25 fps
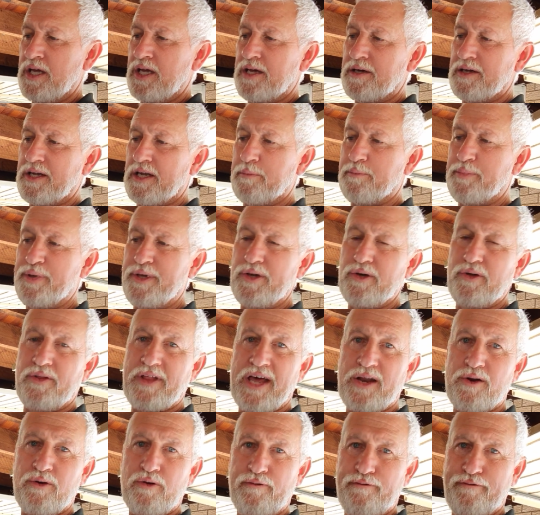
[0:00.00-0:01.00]
I'm going to peel
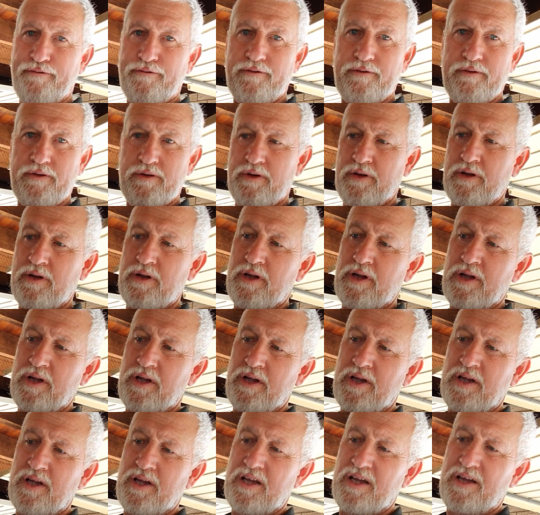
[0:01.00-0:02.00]
that off,
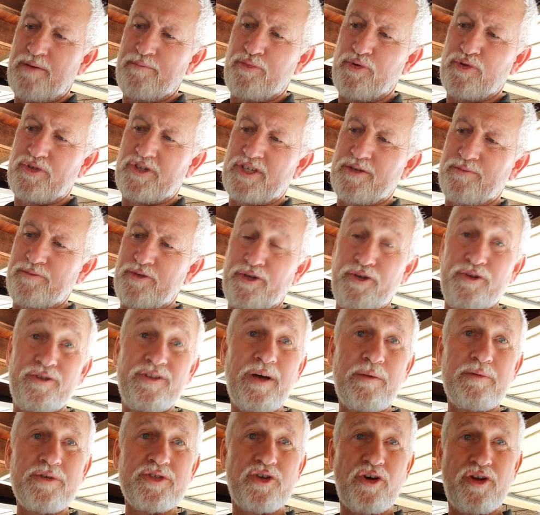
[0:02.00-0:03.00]
put some new
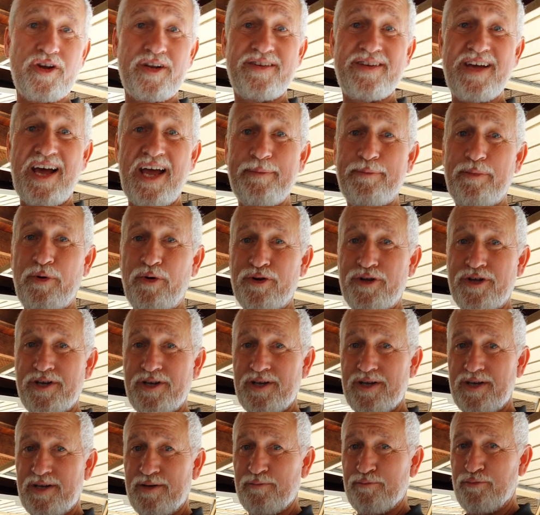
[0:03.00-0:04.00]
double-sided tape on it,
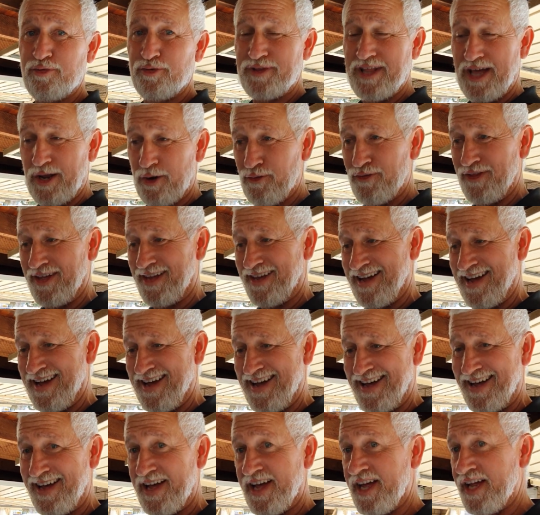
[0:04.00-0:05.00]
put that on the
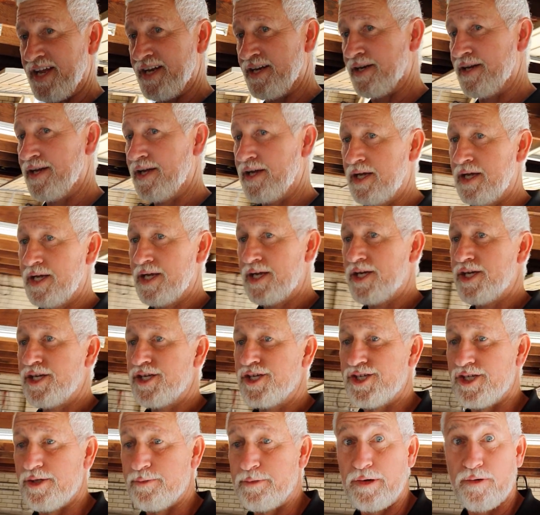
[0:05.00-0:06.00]
car, and
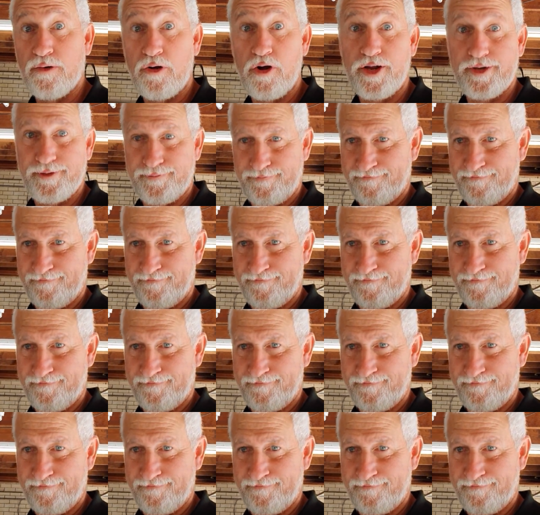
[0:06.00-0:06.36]
she'll be right.